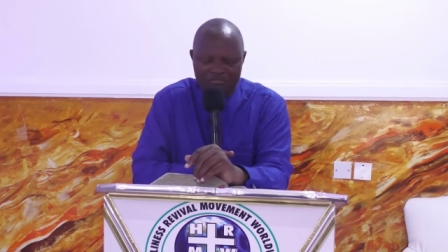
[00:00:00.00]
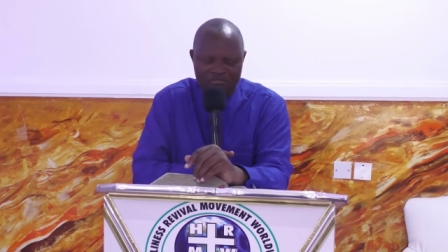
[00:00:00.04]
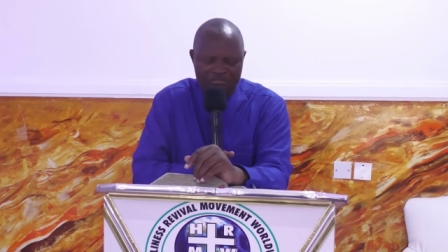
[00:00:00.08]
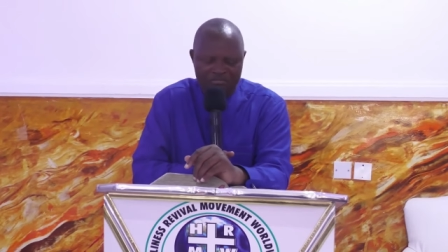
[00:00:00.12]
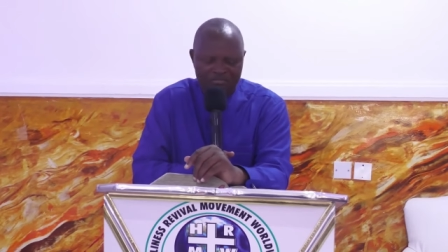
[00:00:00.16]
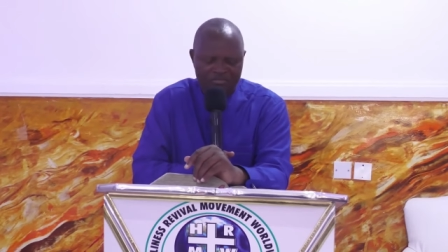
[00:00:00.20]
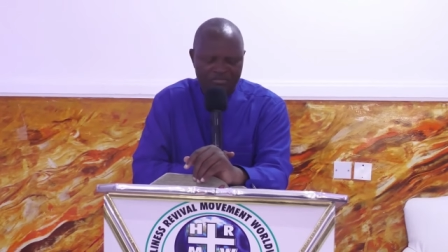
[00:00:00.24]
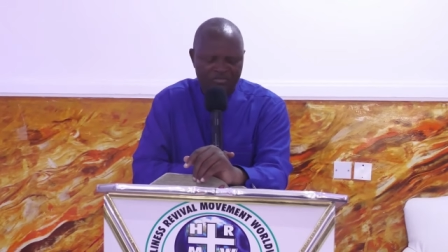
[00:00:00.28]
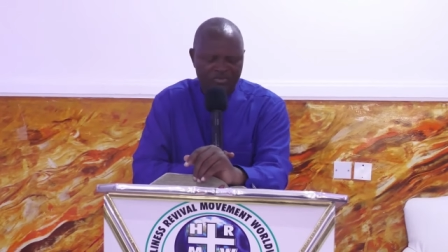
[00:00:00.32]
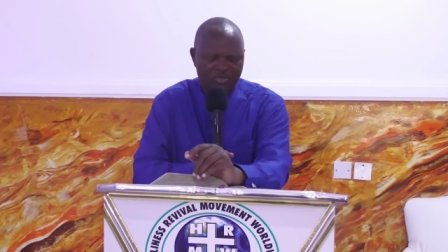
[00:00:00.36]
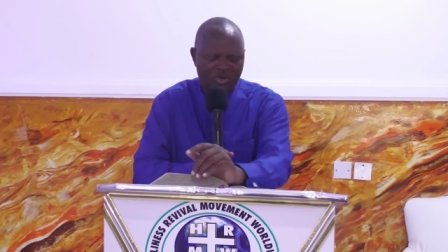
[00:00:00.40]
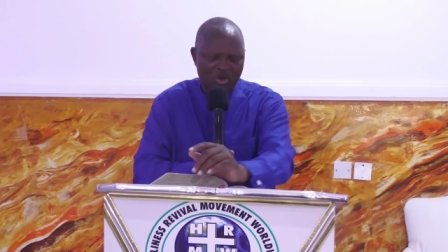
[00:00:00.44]

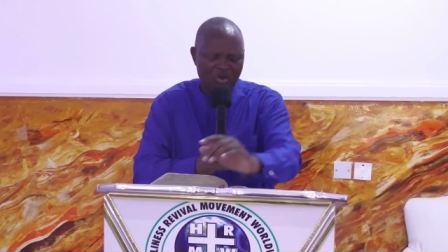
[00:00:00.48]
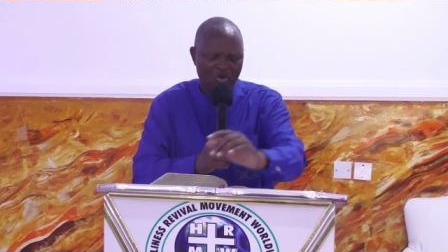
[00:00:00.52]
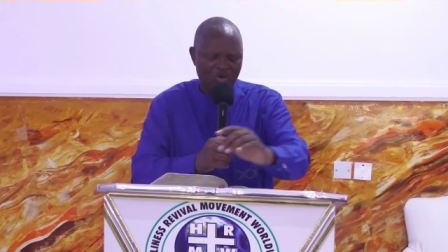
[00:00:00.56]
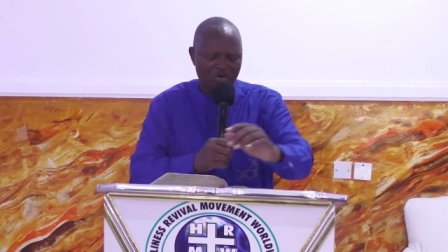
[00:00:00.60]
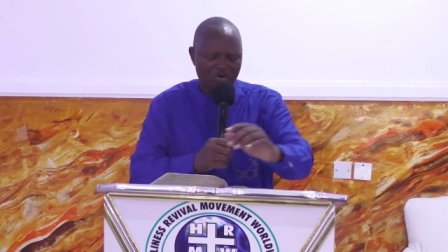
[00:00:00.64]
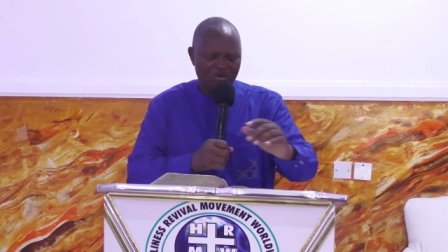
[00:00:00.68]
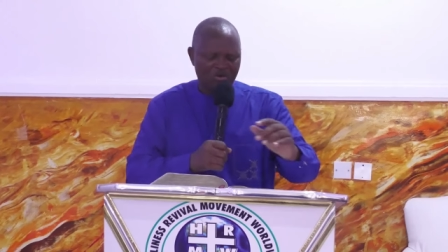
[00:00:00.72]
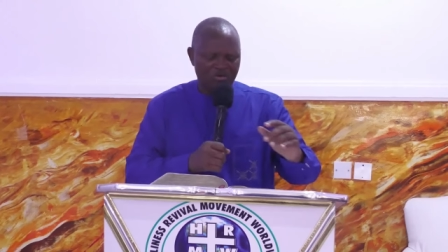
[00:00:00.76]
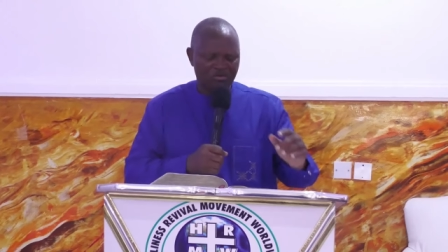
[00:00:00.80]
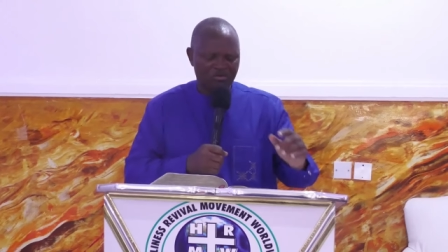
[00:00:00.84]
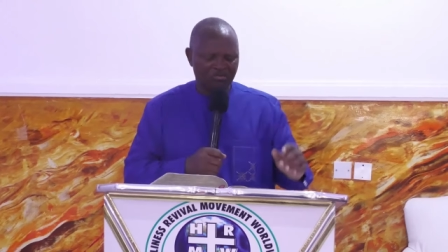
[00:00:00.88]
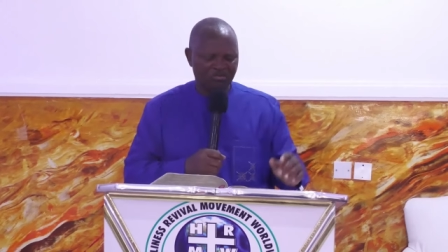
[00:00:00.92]
So,
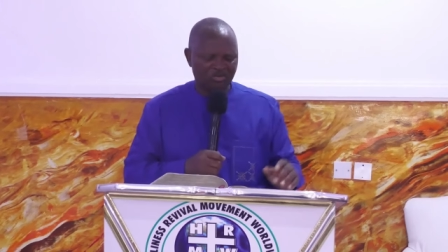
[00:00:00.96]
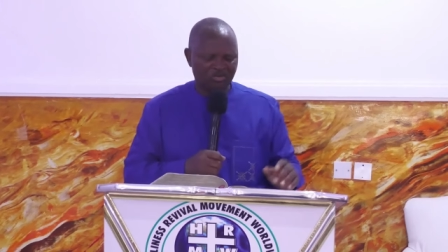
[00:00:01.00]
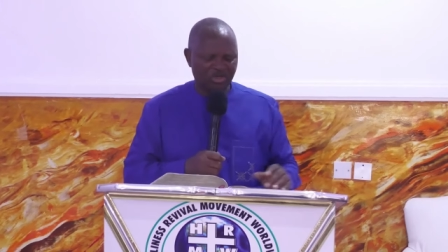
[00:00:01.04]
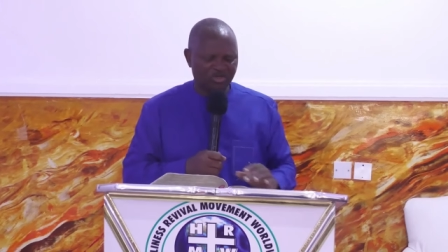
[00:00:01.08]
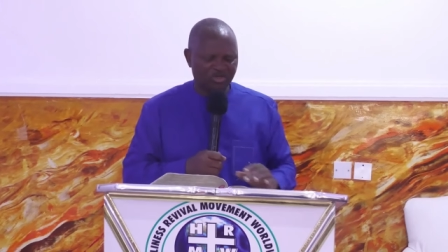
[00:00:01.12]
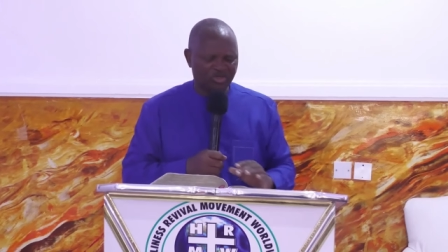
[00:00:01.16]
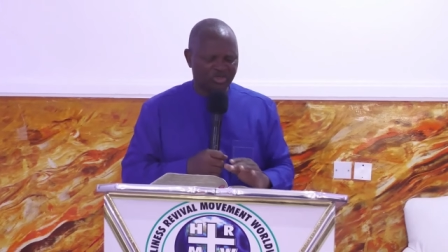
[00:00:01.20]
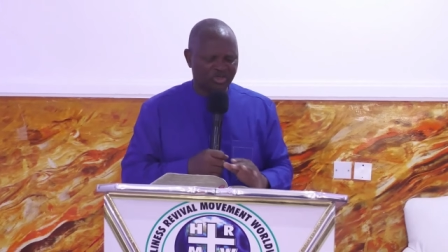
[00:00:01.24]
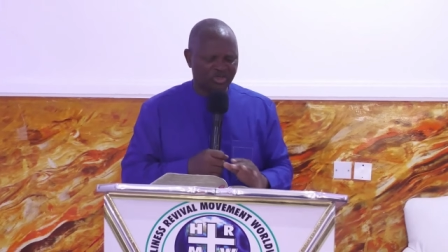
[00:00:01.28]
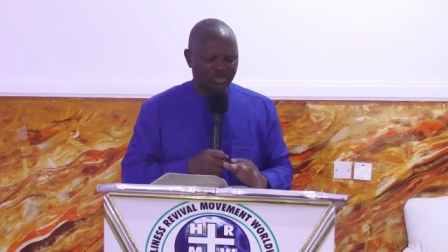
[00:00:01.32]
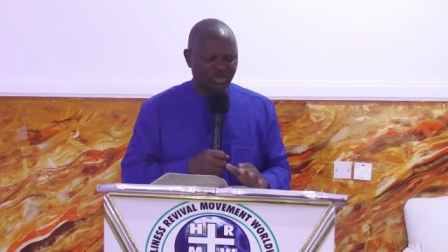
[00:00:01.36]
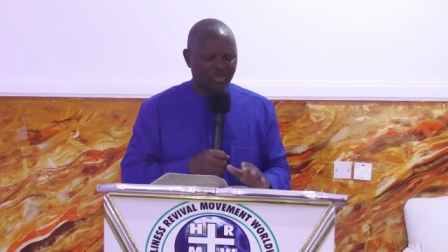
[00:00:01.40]
the
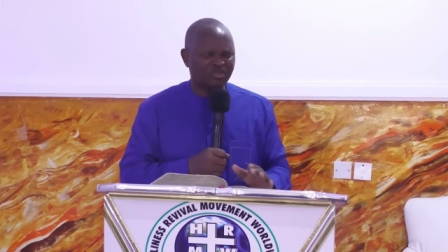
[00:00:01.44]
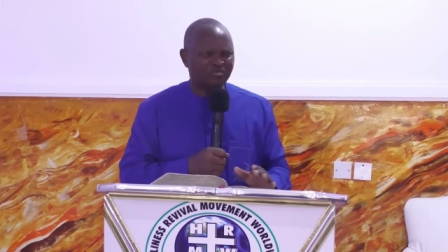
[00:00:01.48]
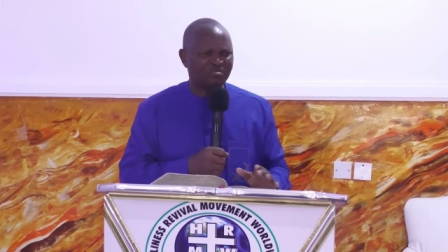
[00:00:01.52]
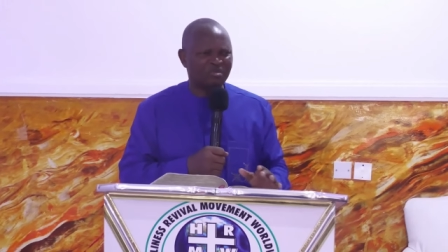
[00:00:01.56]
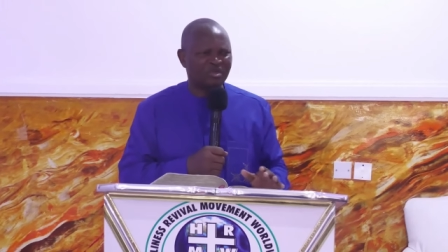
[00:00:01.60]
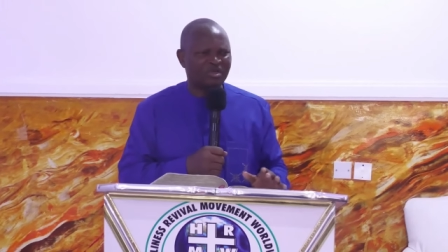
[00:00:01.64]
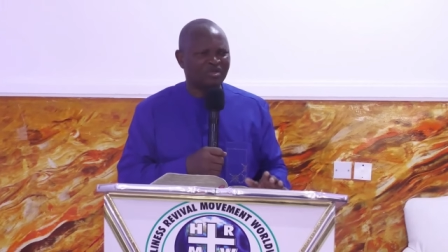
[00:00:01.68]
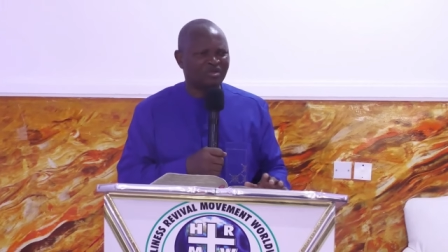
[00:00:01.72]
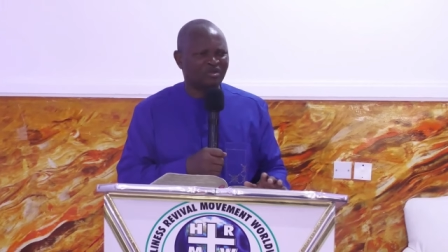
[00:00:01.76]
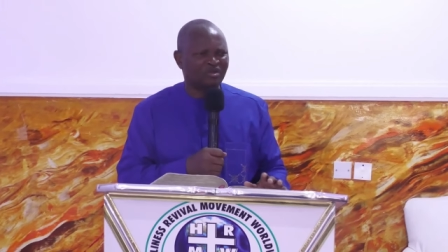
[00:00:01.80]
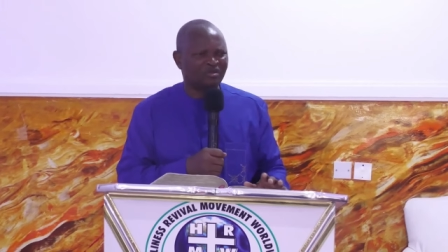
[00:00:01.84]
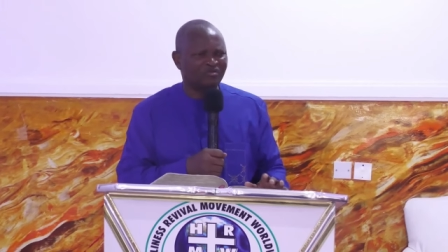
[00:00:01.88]
judgment
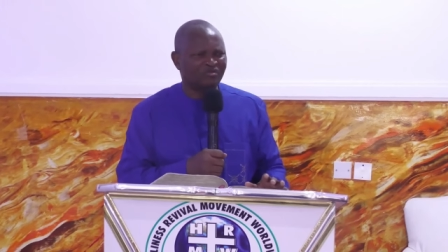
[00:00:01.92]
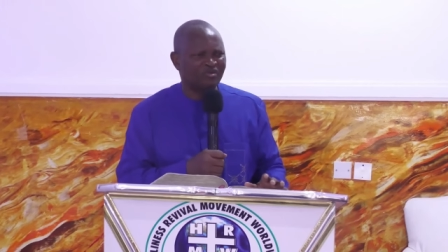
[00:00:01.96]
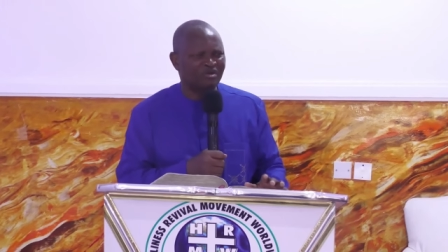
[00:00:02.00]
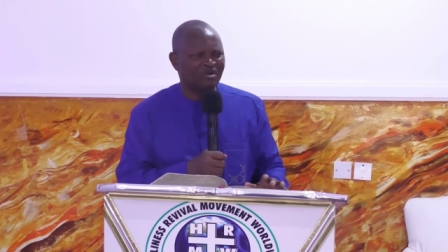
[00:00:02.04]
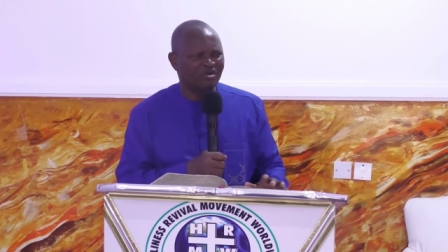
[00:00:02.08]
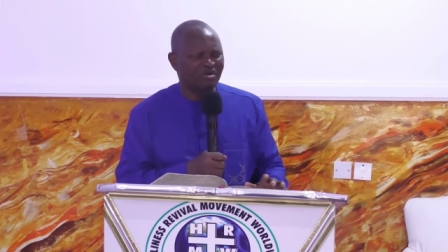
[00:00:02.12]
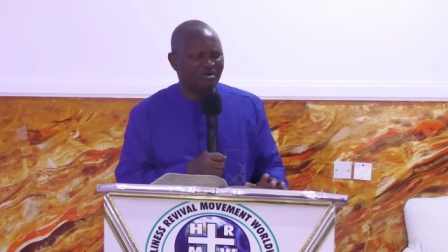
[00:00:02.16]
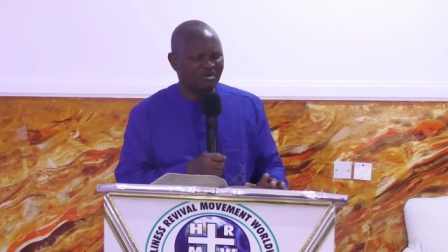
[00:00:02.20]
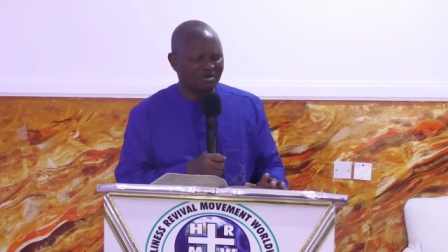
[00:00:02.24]
is of God.